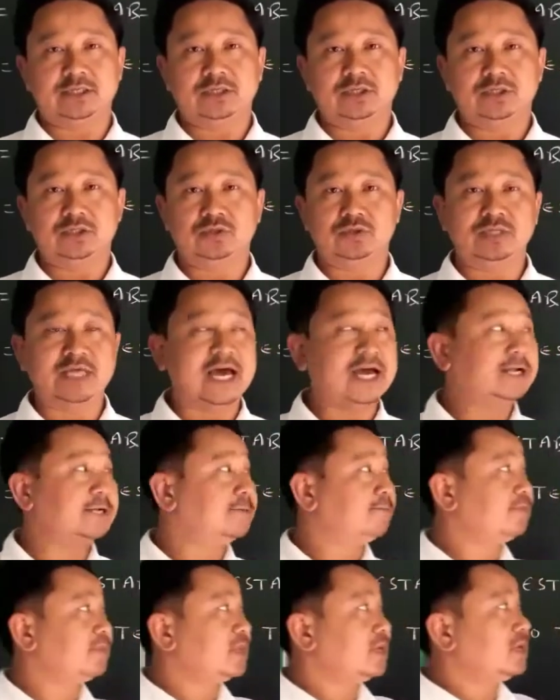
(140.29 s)
so
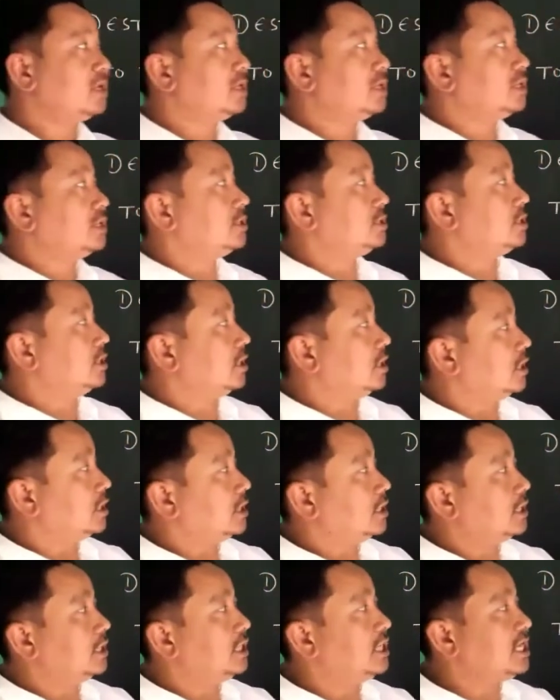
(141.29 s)
that the
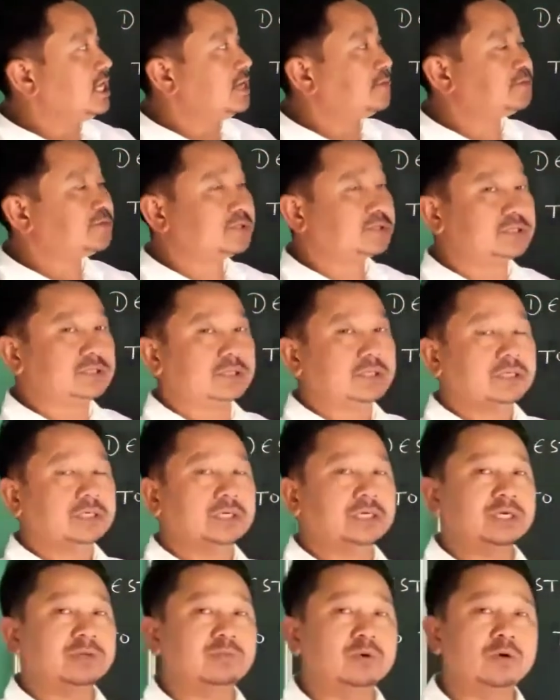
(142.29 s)
leaves
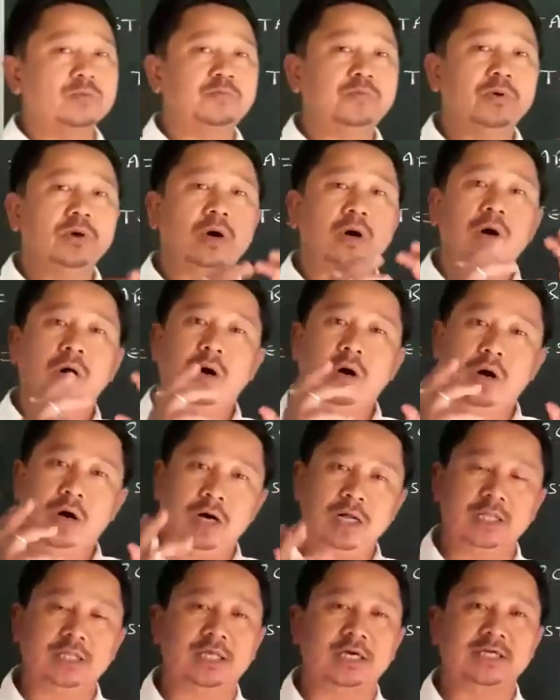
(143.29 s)
remove
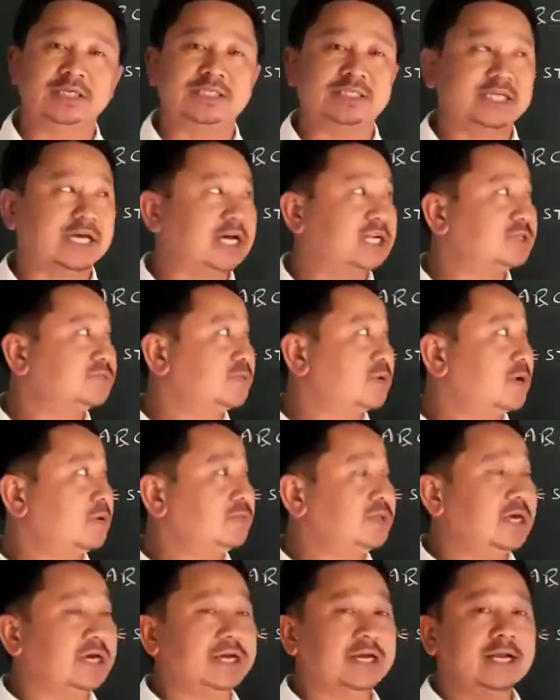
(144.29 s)
all the starch from
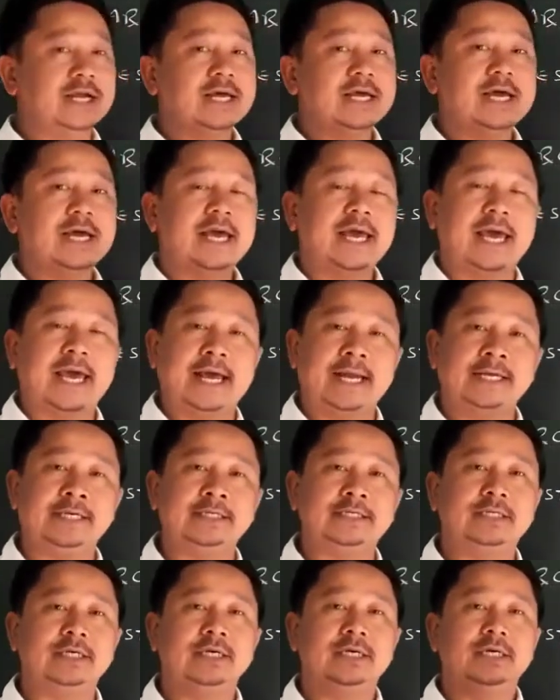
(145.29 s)
there
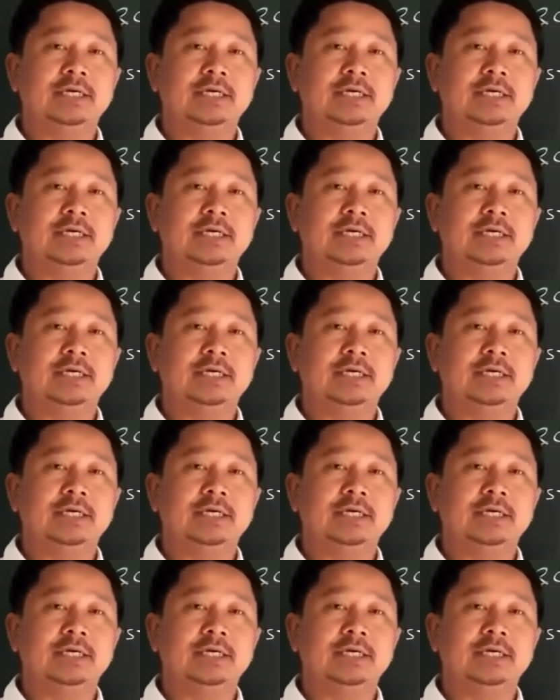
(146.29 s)
and